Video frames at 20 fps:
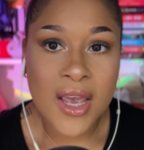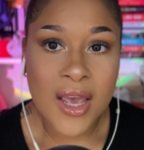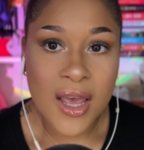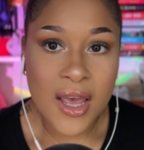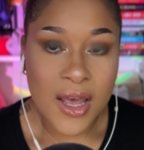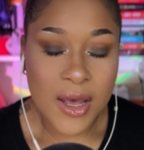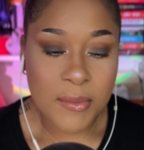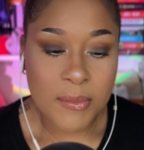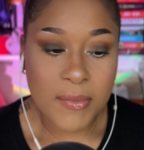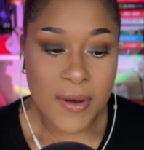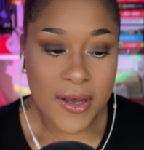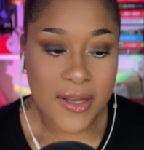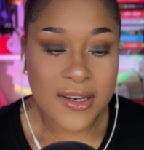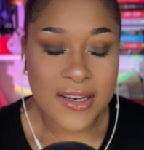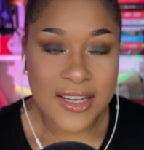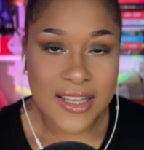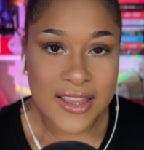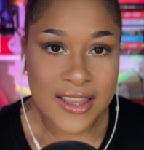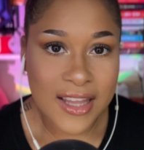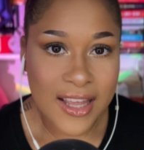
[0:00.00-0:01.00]
But
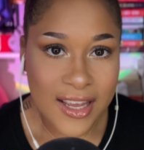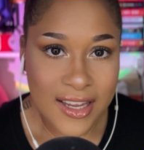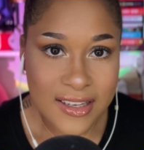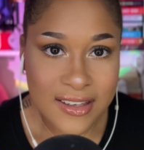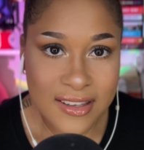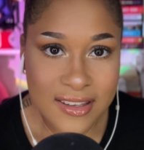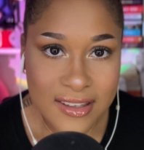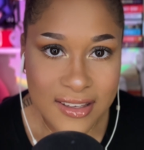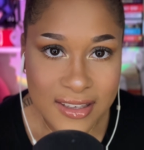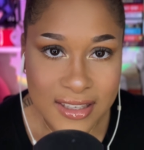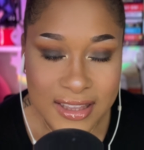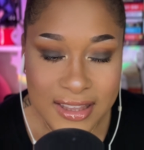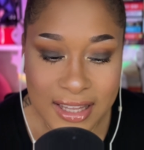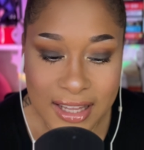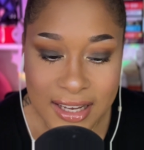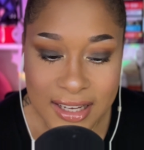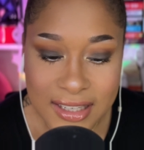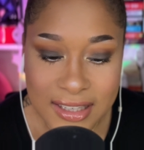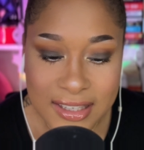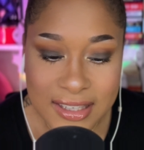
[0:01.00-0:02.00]
let's
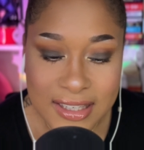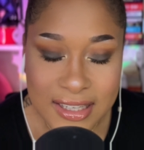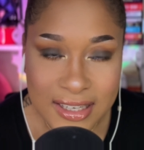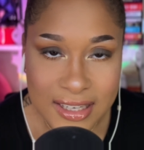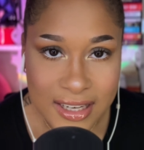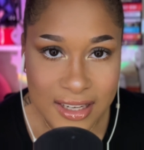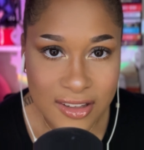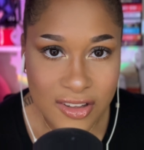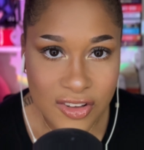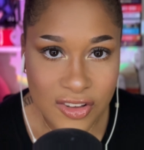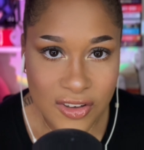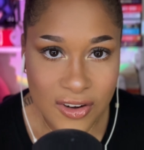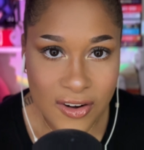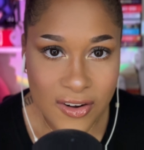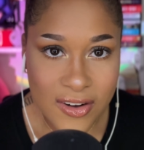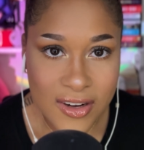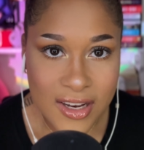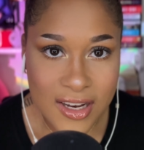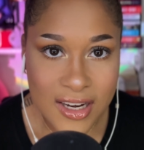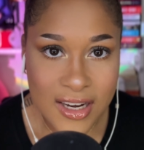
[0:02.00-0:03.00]
get
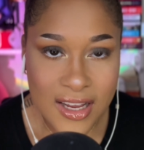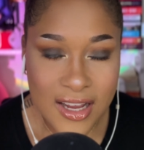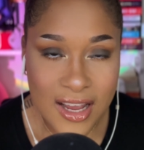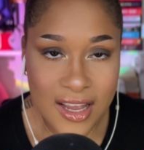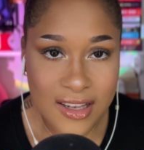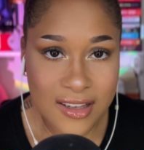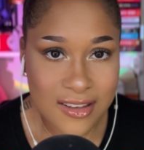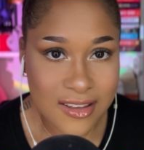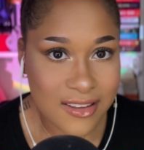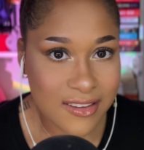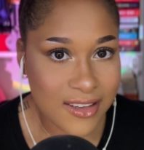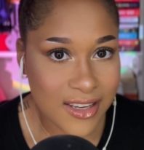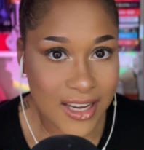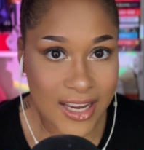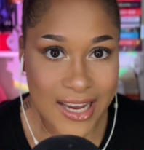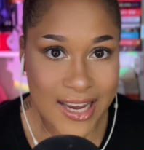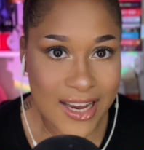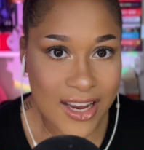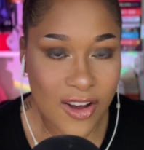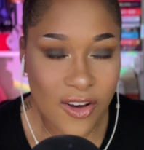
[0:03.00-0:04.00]
started
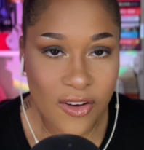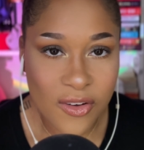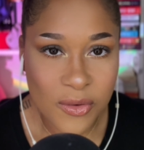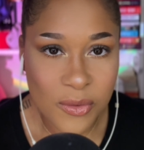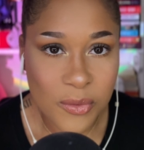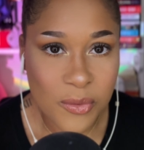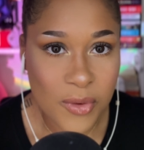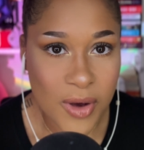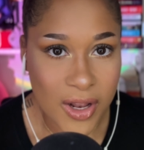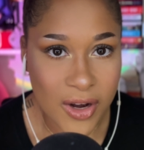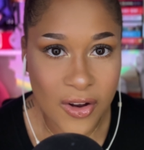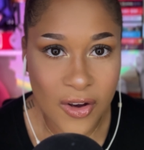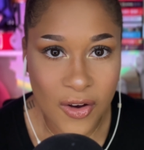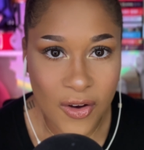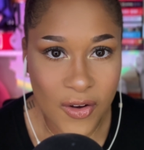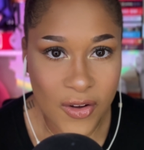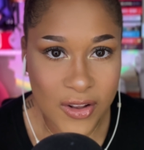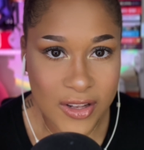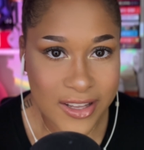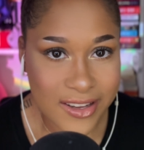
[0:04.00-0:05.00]
seeing what
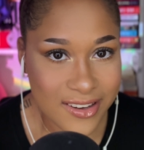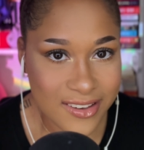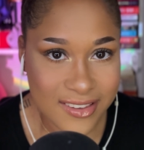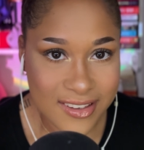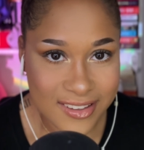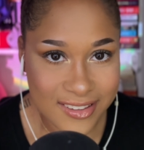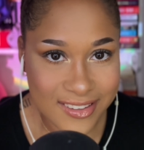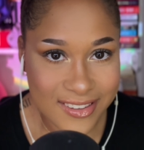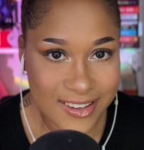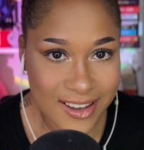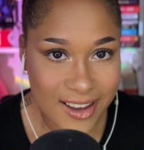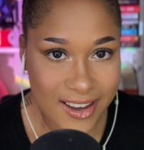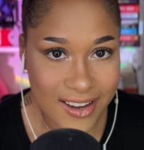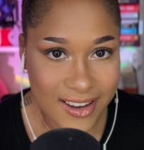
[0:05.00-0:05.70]
all is inside.